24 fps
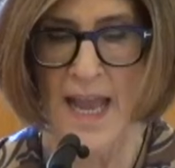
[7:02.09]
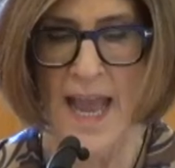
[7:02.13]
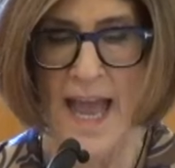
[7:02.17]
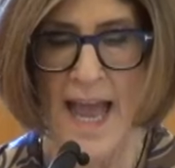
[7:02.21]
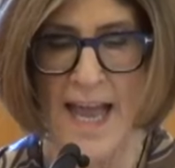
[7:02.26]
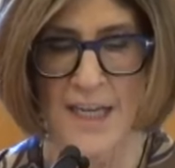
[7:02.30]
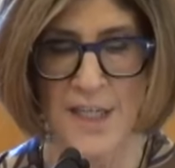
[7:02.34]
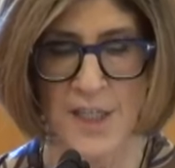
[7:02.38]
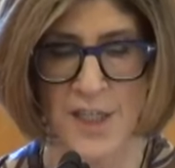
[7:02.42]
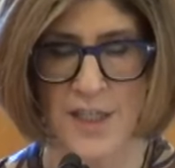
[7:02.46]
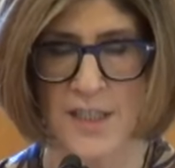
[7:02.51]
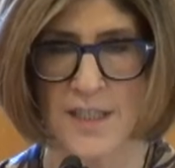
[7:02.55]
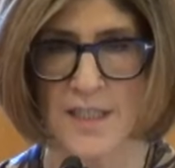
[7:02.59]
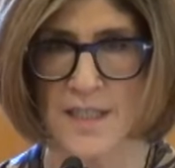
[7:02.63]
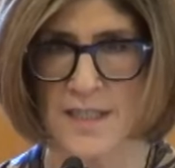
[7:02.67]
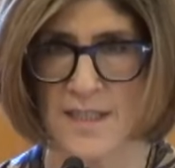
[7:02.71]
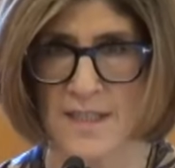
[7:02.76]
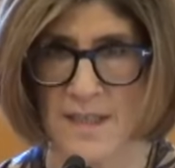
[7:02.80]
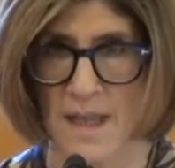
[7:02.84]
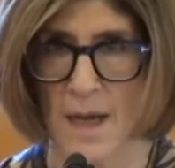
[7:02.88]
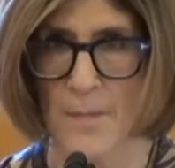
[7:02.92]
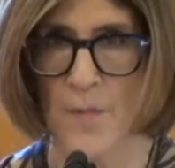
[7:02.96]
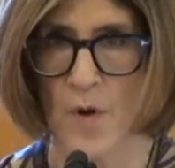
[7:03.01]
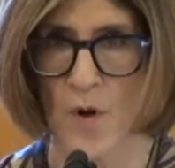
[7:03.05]
And just to
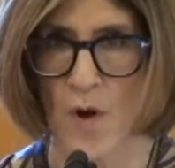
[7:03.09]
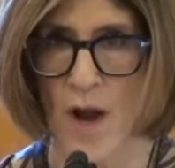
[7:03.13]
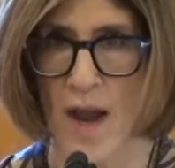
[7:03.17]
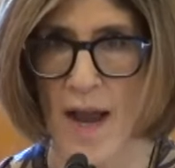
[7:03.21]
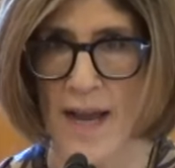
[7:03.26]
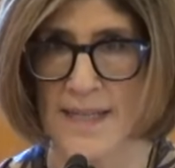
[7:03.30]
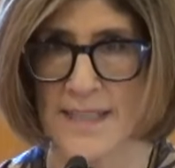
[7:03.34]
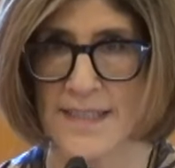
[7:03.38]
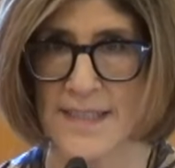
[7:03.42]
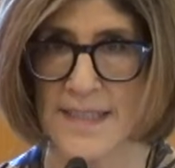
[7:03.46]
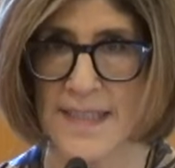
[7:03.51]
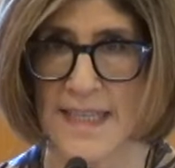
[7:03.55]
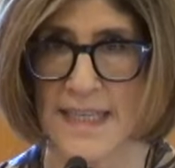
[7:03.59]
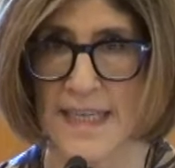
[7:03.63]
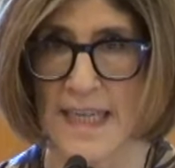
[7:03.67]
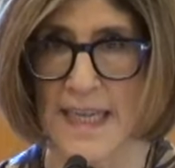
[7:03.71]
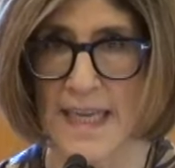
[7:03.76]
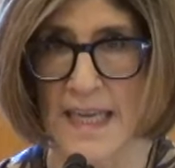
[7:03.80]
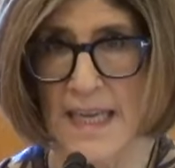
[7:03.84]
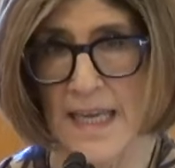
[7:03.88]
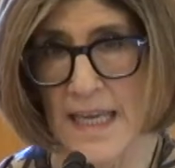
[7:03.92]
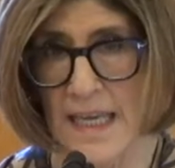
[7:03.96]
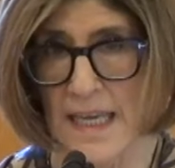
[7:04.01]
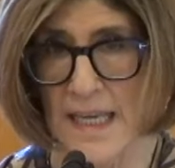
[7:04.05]
summarize the
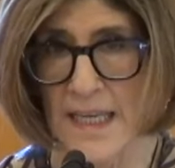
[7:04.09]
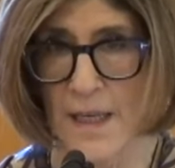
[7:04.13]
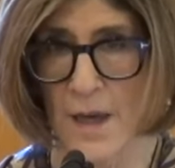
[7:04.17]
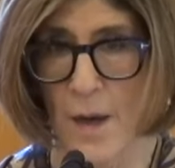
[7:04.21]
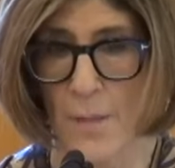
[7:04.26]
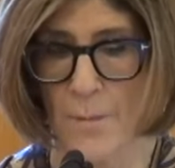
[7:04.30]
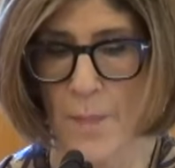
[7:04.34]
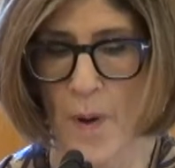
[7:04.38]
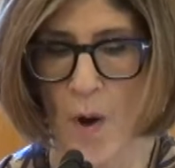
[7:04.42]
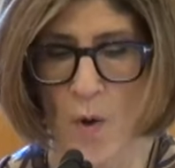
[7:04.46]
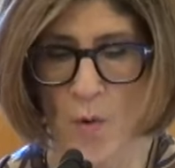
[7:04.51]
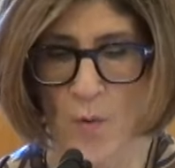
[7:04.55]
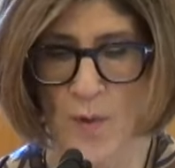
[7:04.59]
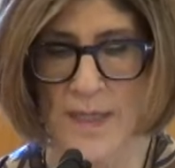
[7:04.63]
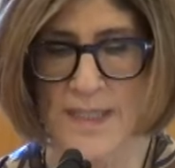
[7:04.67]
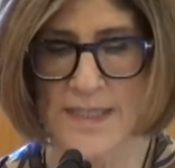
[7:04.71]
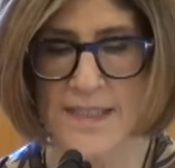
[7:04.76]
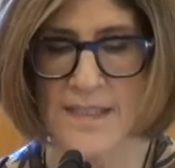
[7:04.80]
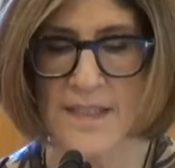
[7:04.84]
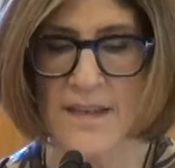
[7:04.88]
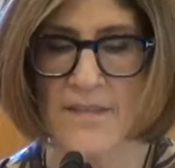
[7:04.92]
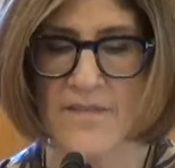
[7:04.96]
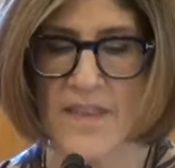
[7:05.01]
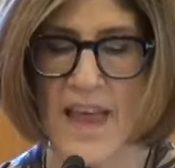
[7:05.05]
key
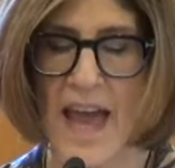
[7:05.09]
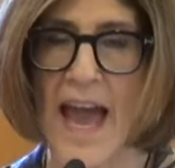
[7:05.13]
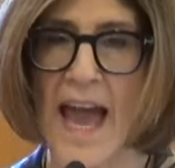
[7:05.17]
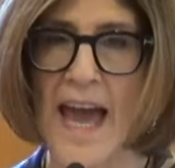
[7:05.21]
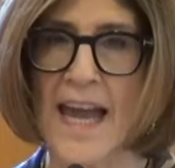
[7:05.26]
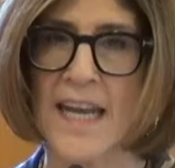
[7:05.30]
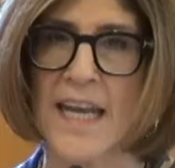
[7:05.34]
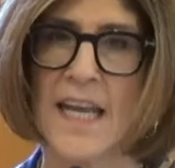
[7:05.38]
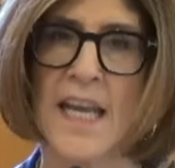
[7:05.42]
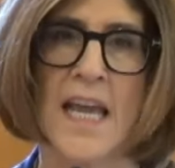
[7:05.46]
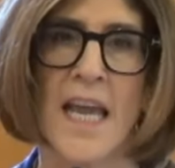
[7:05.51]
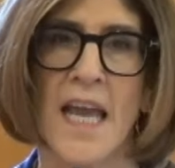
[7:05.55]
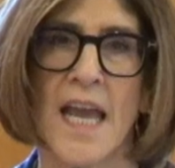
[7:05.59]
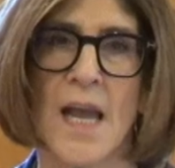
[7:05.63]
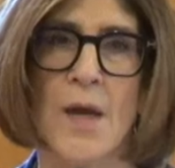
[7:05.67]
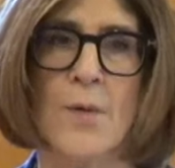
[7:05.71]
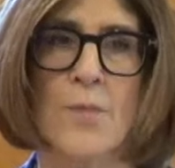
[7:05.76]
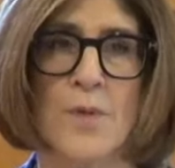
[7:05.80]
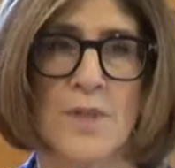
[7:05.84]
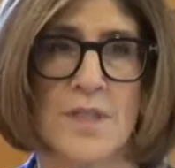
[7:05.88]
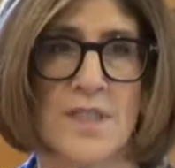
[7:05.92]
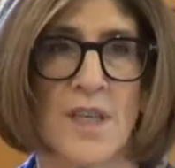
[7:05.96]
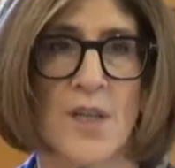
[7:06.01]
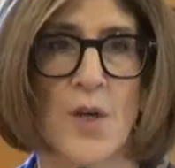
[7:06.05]
components of that, it
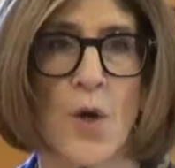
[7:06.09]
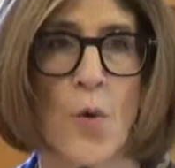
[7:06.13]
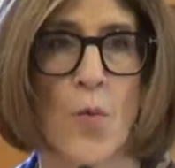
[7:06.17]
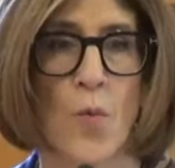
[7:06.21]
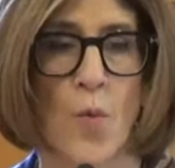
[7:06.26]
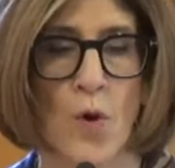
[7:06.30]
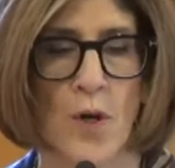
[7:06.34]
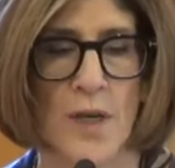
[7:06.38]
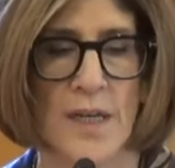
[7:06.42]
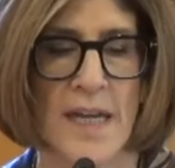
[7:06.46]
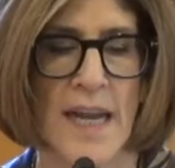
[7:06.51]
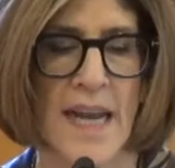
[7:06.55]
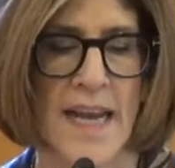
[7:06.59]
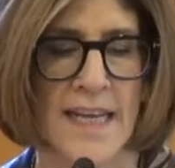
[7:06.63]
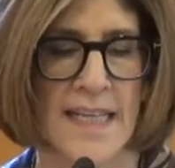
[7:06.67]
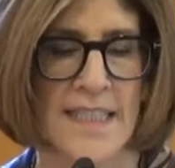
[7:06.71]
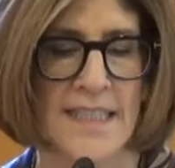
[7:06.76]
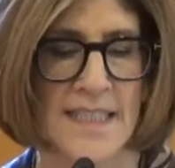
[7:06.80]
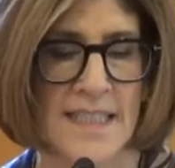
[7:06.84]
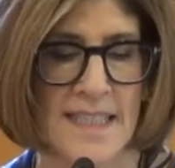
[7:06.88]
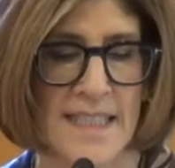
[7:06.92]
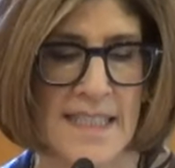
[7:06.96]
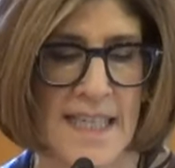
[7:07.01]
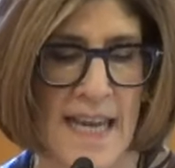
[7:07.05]
was a coordinated
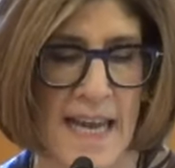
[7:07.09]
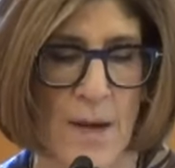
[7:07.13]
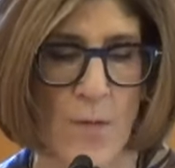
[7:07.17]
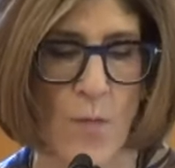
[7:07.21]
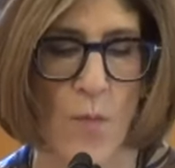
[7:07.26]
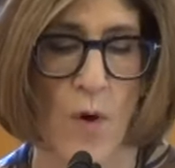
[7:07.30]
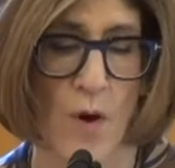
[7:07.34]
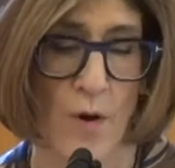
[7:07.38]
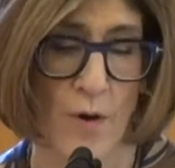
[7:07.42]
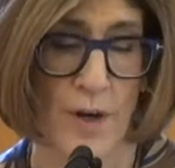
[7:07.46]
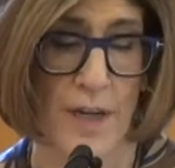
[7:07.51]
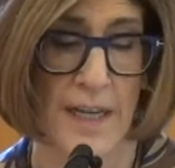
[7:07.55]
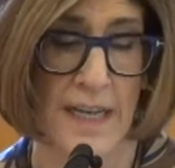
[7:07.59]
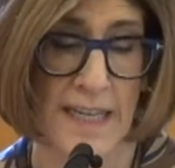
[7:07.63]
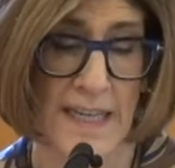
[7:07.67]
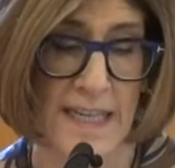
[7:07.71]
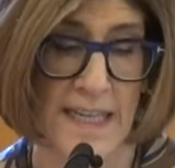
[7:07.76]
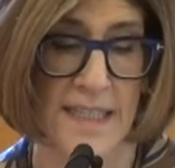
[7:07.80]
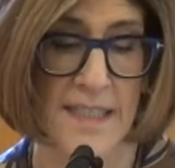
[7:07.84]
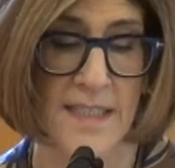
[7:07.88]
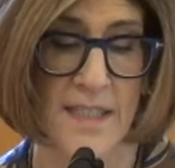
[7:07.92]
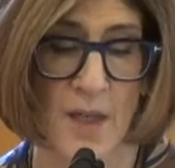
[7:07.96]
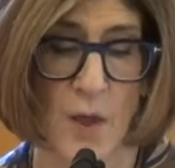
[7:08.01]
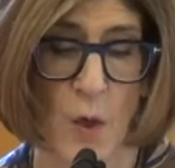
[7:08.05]
state, where it
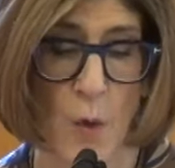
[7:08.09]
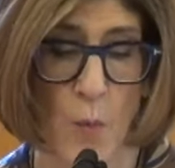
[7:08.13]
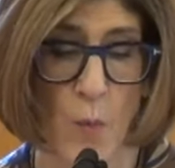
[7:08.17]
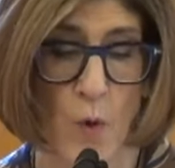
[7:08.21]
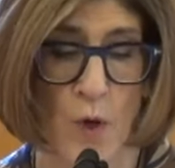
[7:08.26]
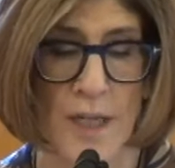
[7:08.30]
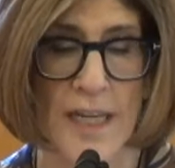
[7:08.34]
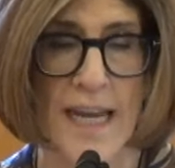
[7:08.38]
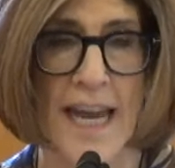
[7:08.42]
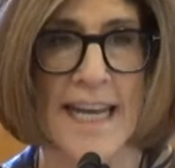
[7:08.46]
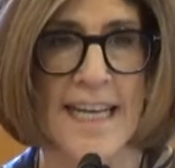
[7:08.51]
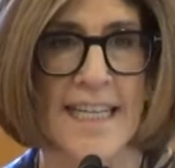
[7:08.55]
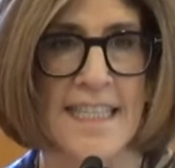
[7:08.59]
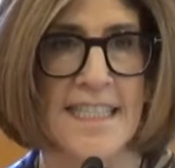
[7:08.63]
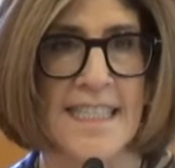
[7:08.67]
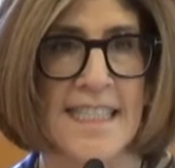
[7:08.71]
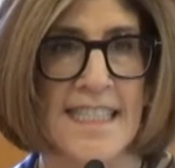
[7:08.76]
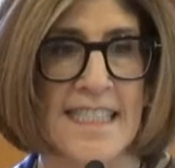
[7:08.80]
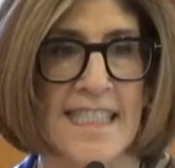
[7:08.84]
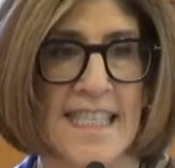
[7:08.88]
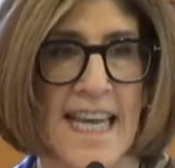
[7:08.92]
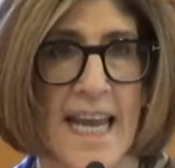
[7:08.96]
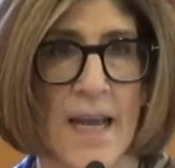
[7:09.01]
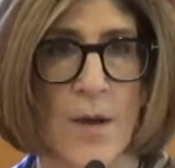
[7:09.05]
is, a coordinated
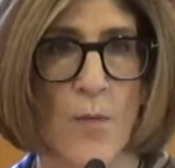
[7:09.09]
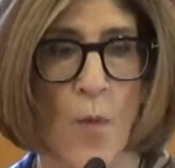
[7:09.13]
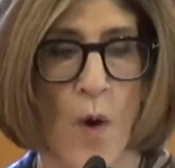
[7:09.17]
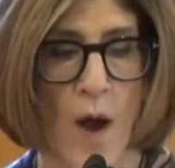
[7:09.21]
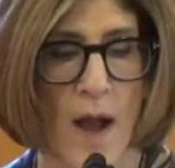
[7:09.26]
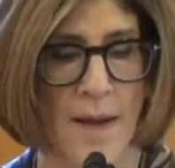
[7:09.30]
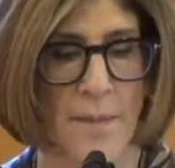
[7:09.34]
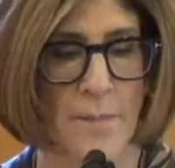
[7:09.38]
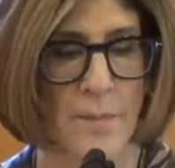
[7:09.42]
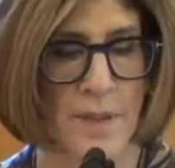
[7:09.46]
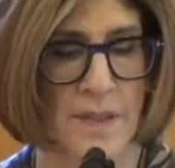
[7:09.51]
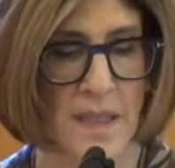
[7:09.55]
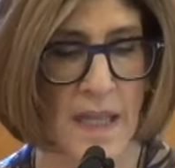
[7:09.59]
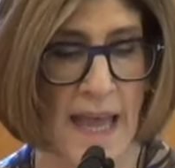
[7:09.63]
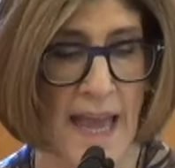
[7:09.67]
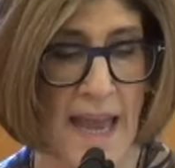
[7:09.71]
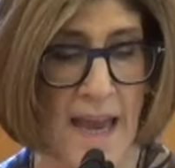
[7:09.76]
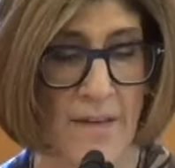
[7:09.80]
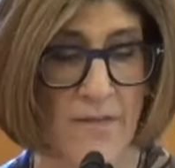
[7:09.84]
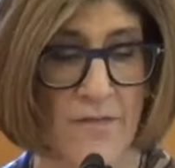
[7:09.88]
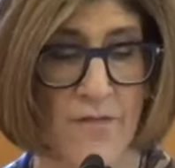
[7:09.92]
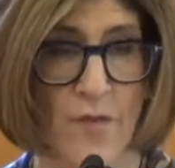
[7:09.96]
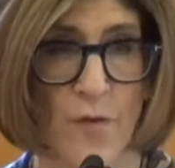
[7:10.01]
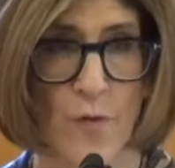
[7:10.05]
statewide
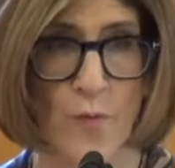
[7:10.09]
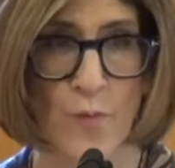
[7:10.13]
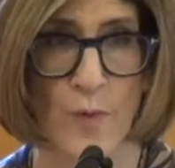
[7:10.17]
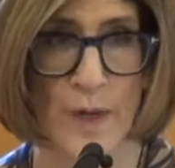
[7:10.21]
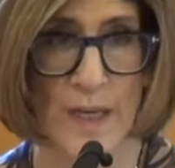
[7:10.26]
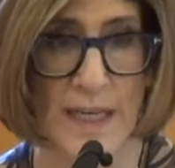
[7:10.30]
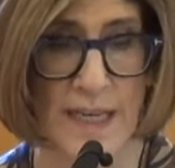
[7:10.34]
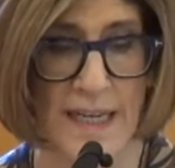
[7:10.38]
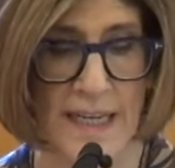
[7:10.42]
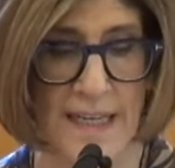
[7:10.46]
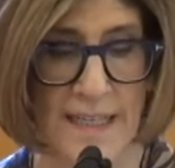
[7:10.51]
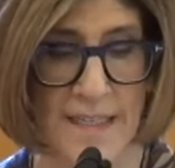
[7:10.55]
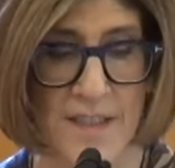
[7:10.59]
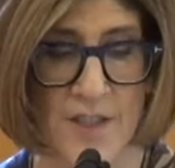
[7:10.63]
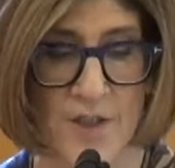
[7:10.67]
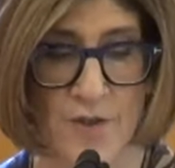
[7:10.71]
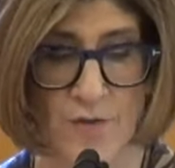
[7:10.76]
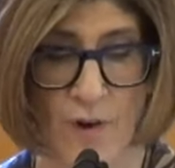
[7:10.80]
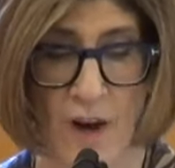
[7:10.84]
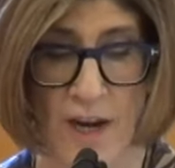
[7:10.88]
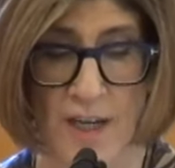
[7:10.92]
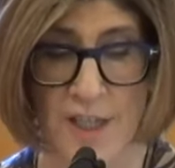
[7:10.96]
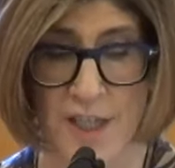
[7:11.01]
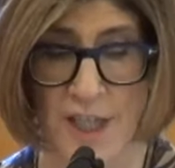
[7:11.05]
plan for reading
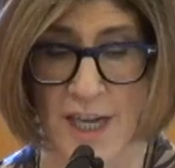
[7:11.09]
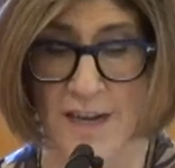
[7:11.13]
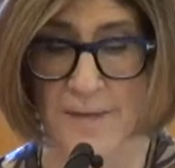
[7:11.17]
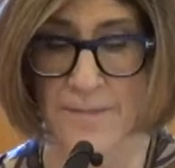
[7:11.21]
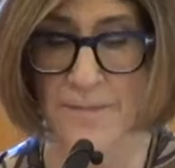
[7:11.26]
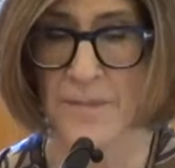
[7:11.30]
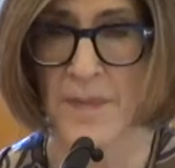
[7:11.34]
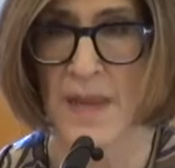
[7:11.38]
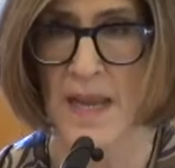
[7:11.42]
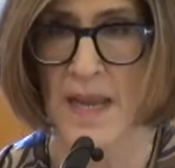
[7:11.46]
instruction.